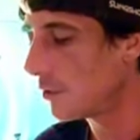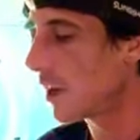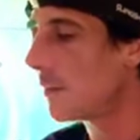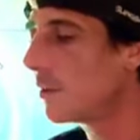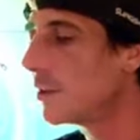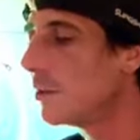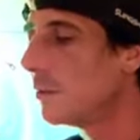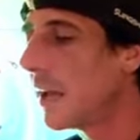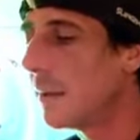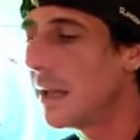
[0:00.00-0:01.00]
W,
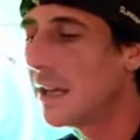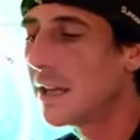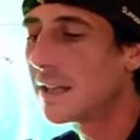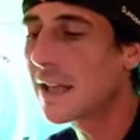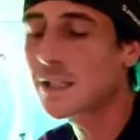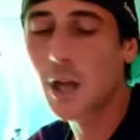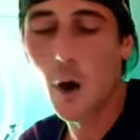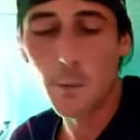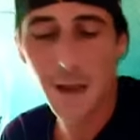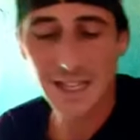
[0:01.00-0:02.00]
baby. Let's
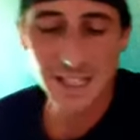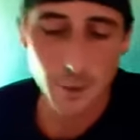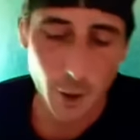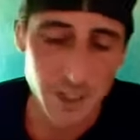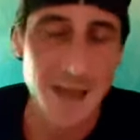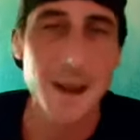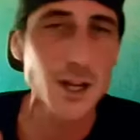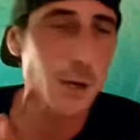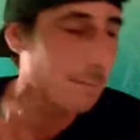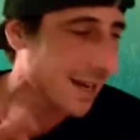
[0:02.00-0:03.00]
go. Big zeros.
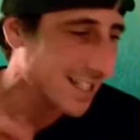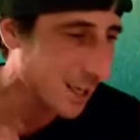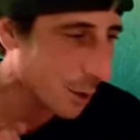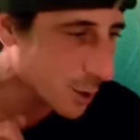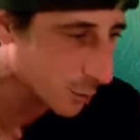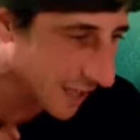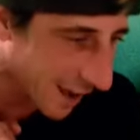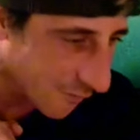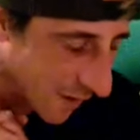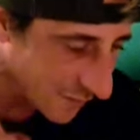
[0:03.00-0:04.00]
Imagine big zeros. We
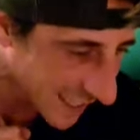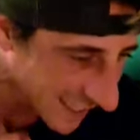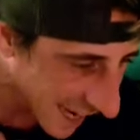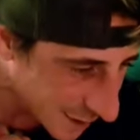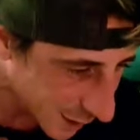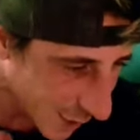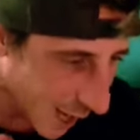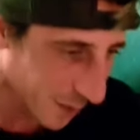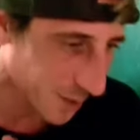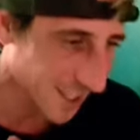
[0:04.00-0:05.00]
get
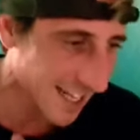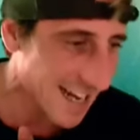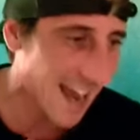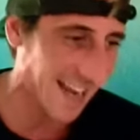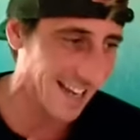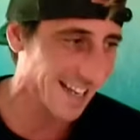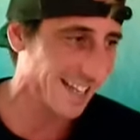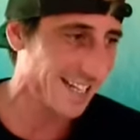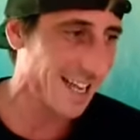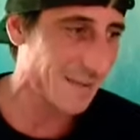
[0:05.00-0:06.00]
$50,000 tonight.
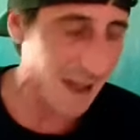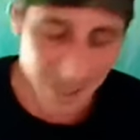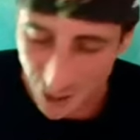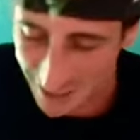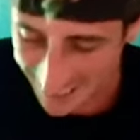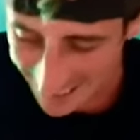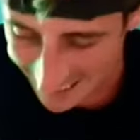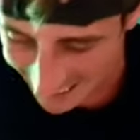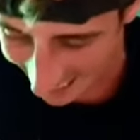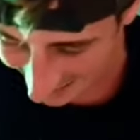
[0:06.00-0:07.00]
Imagine this
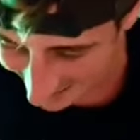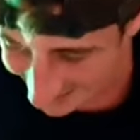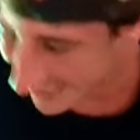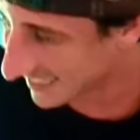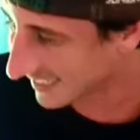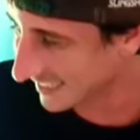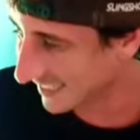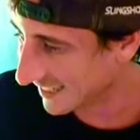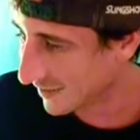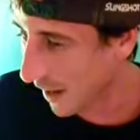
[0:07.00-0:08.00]
is it.
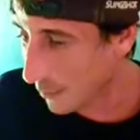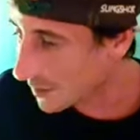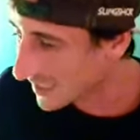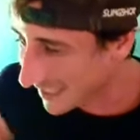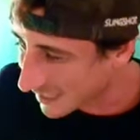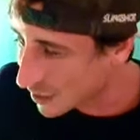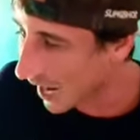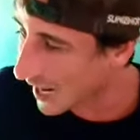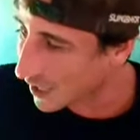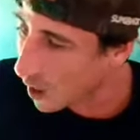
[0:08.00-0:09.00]
I want to see the
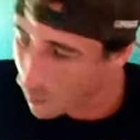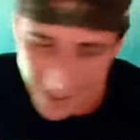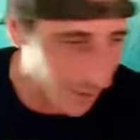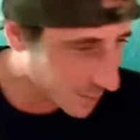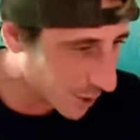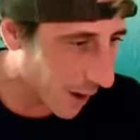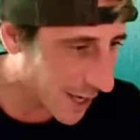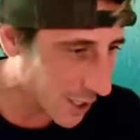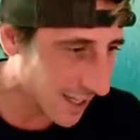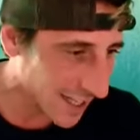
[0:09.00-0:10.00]
chat go as I'm
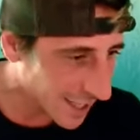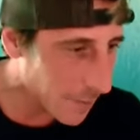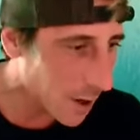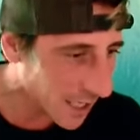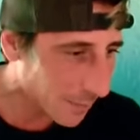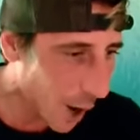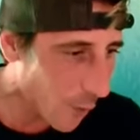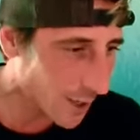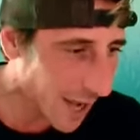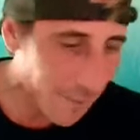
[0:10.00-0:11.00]
scratching this. Come on, keep
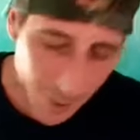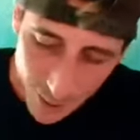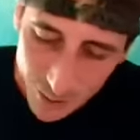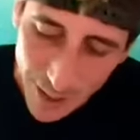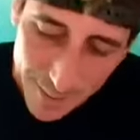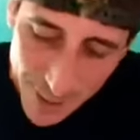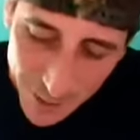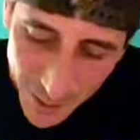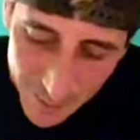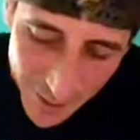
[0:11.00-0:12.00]
going. W, W,
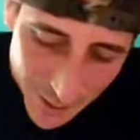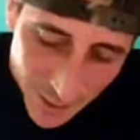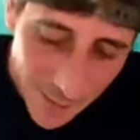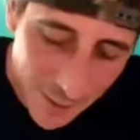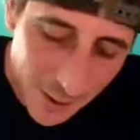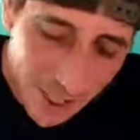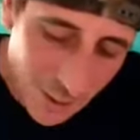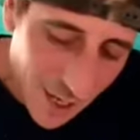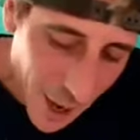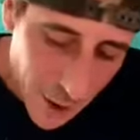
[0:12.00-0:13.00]
W, W. Here
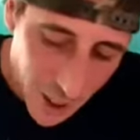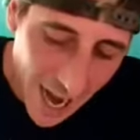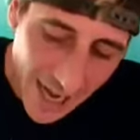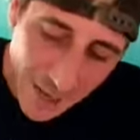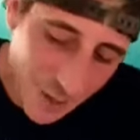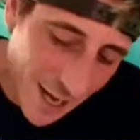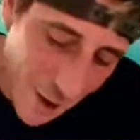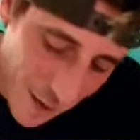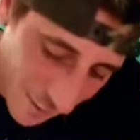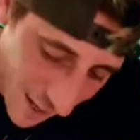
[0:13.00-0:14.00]
we go, chat. Here we
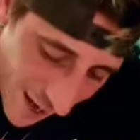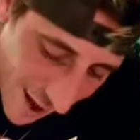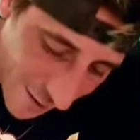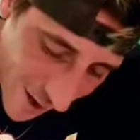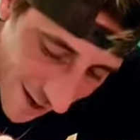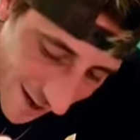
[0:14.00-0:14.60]
go. Here we go.